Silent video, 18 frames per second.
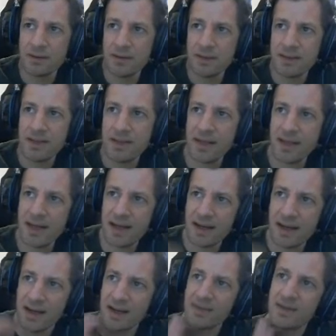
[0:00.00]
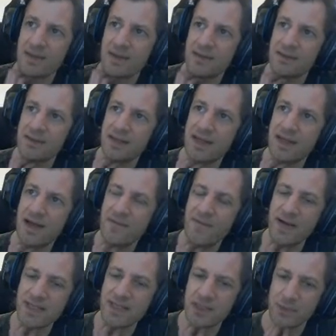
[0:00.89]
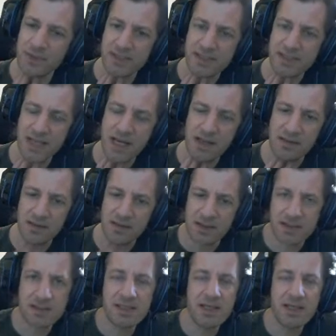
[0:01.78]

Yeah, and then, yeah, Basil was saying this.